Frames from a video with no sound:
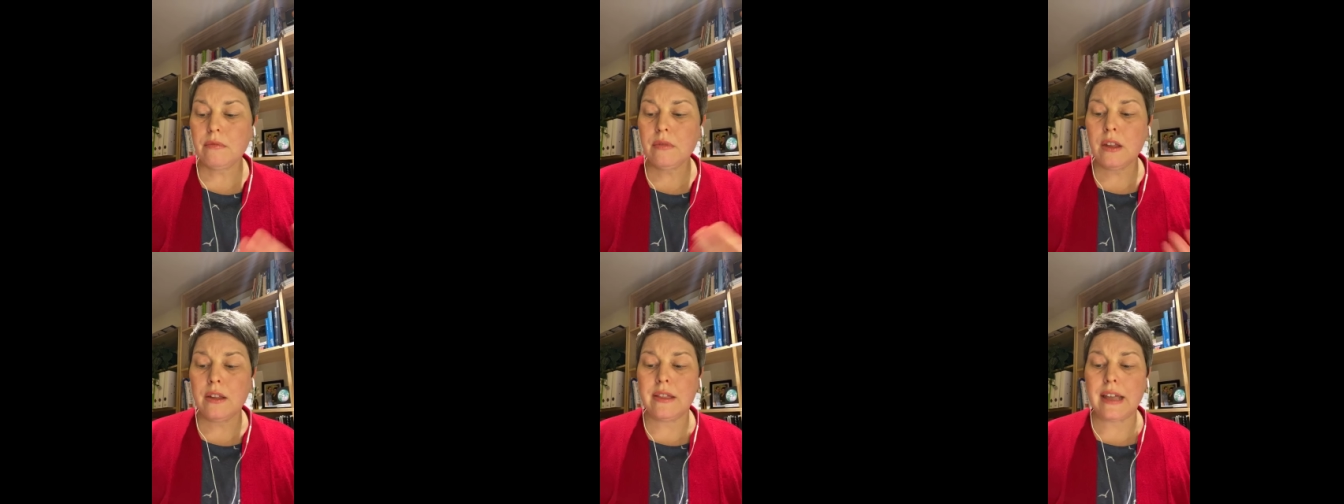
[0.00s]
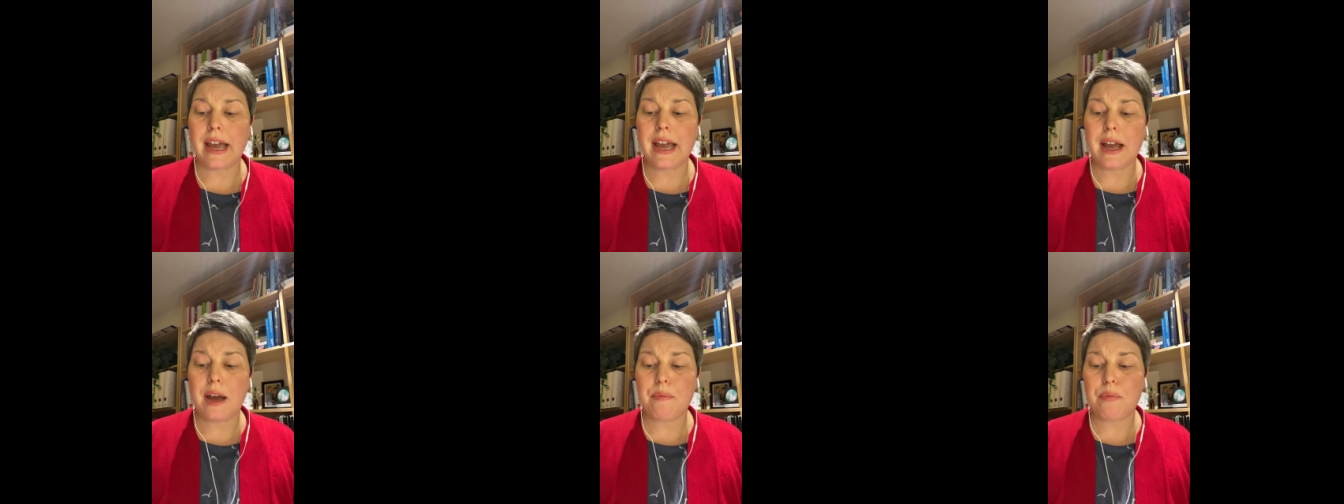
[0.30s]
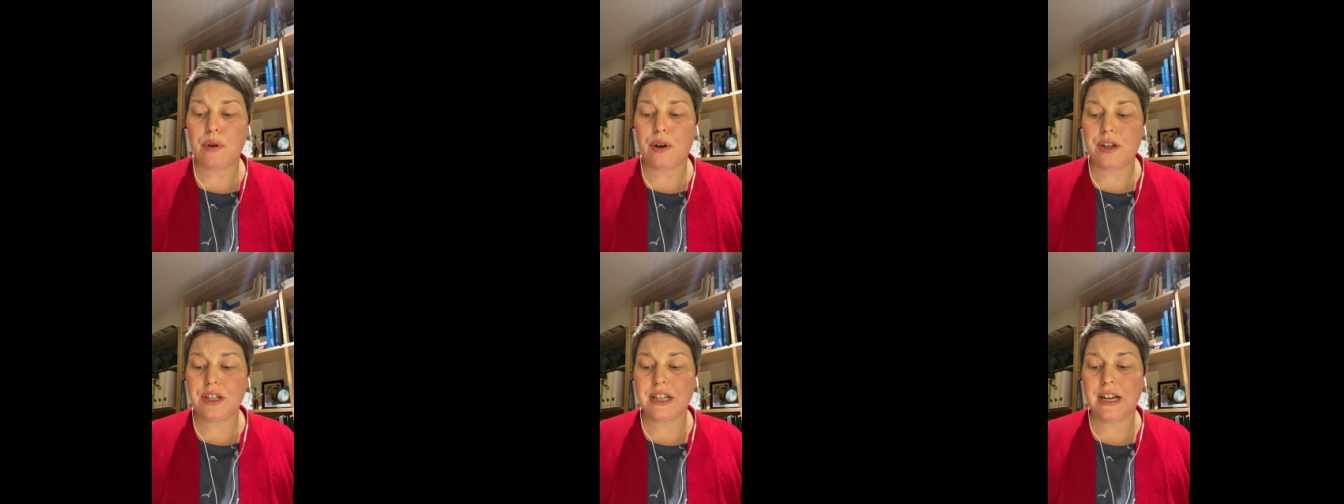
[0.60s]
They are
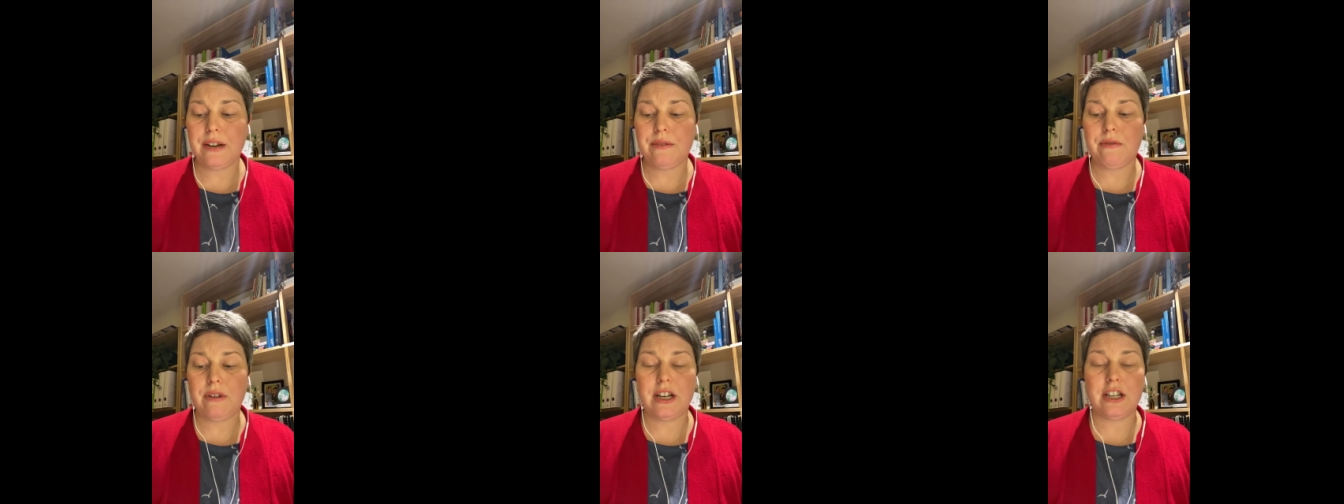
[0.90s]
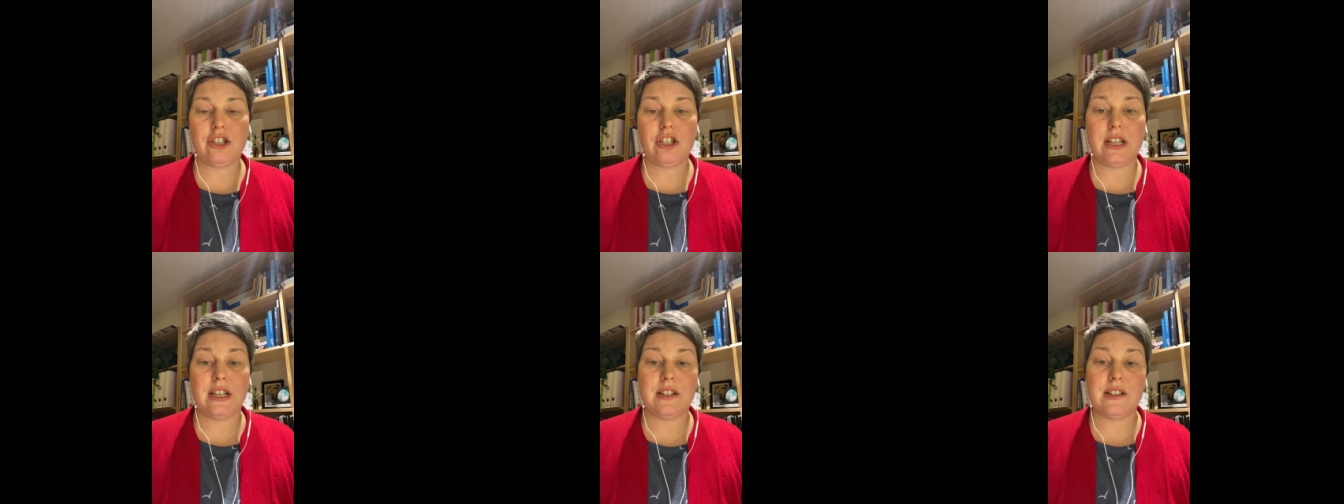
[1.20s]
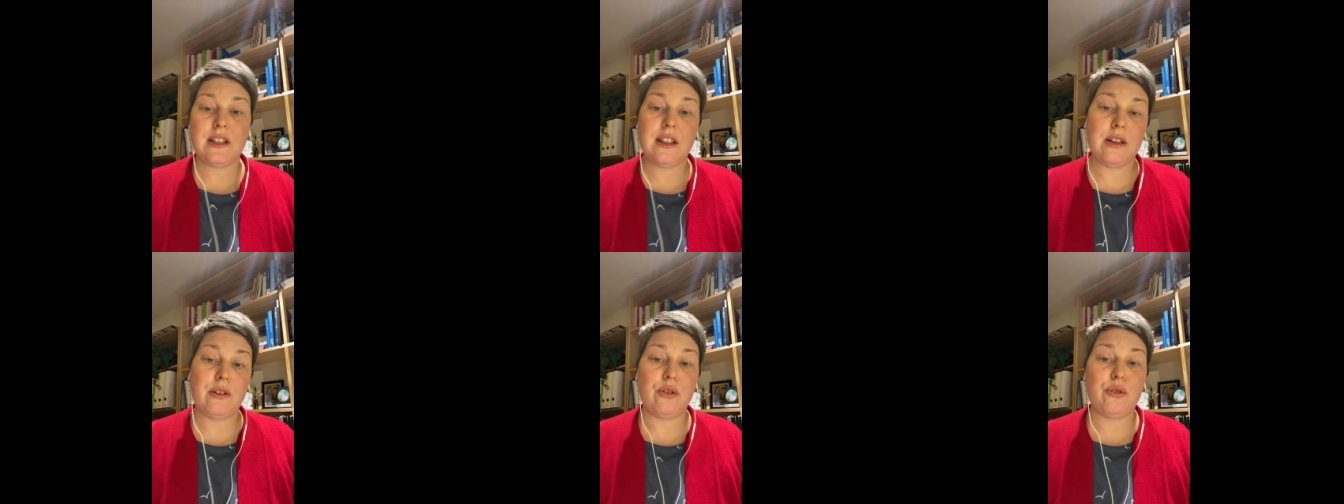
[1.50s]
protein rich, then,
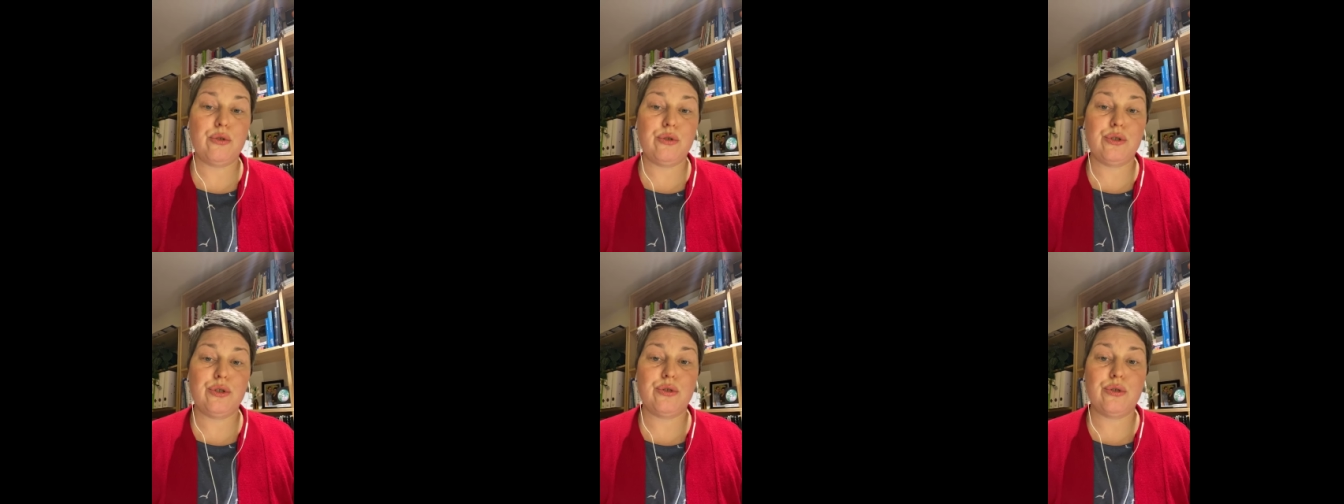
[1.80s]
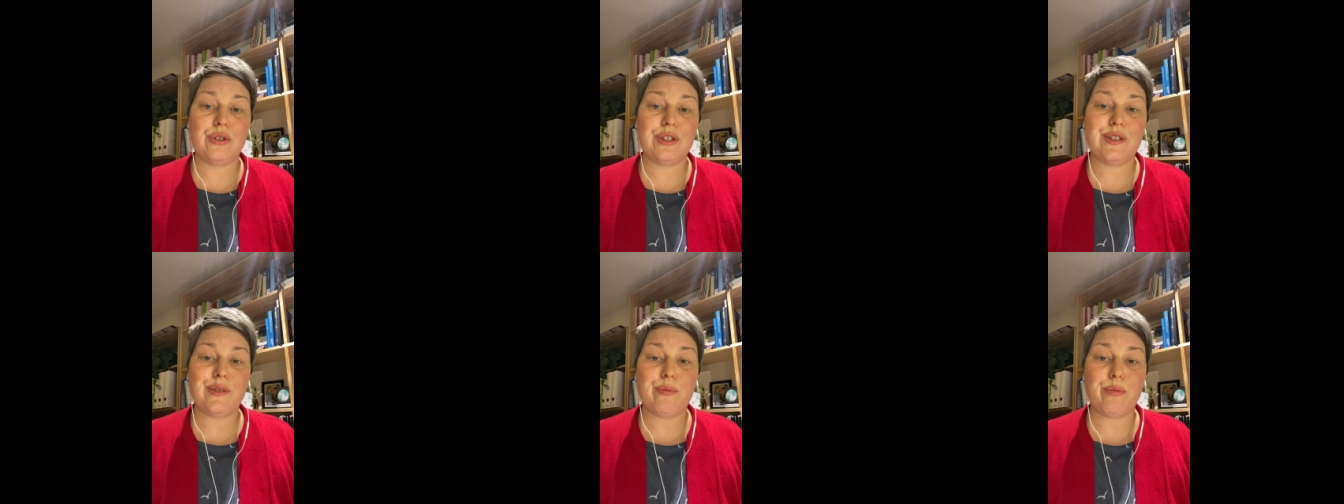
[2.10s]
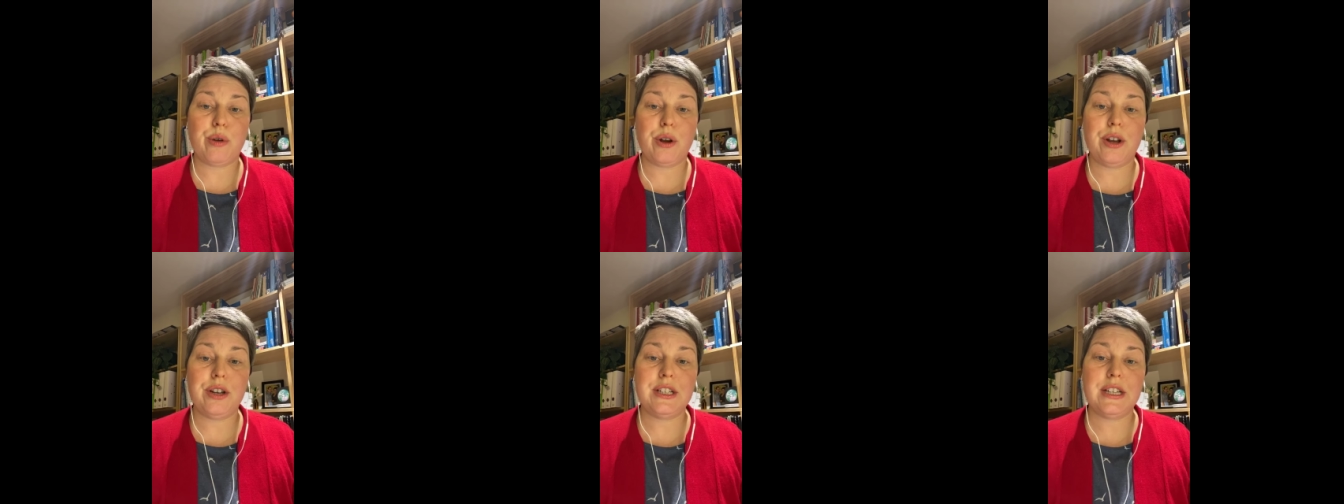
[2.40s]
so they're a good source of
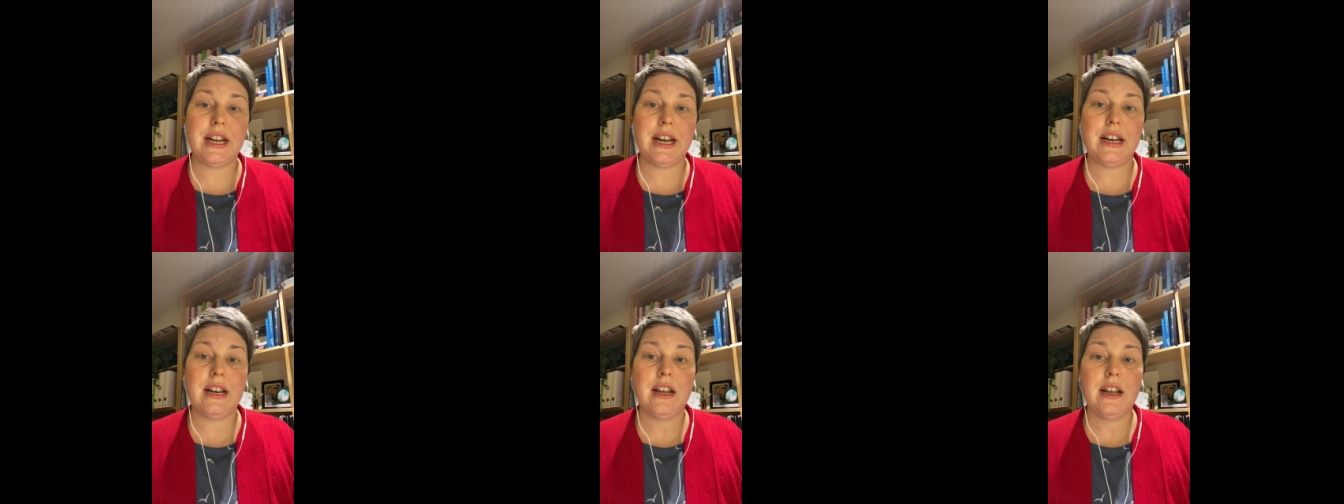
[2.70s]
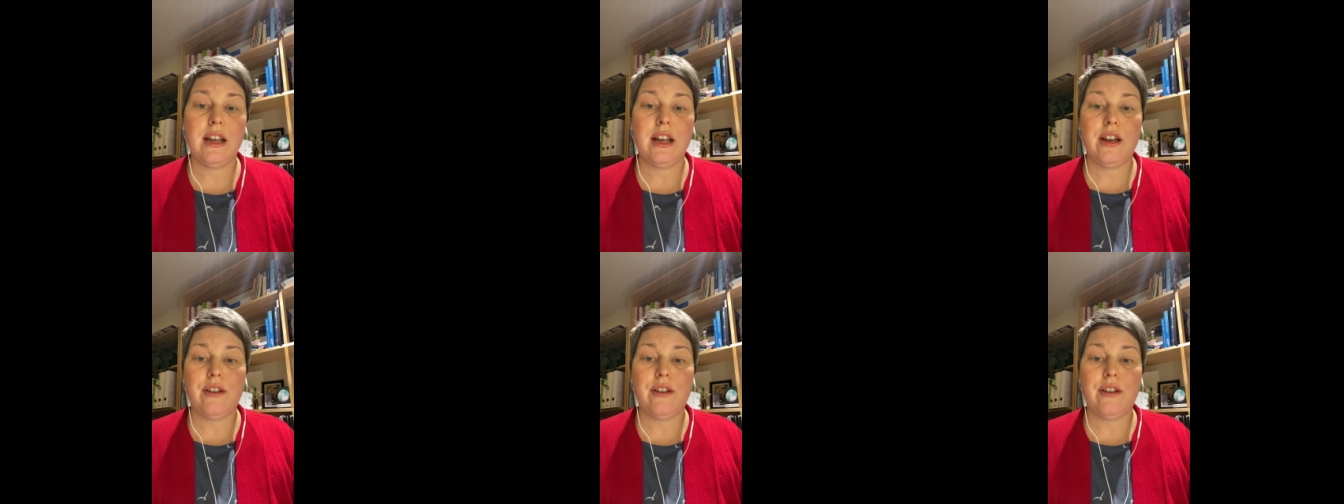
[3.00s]
protein,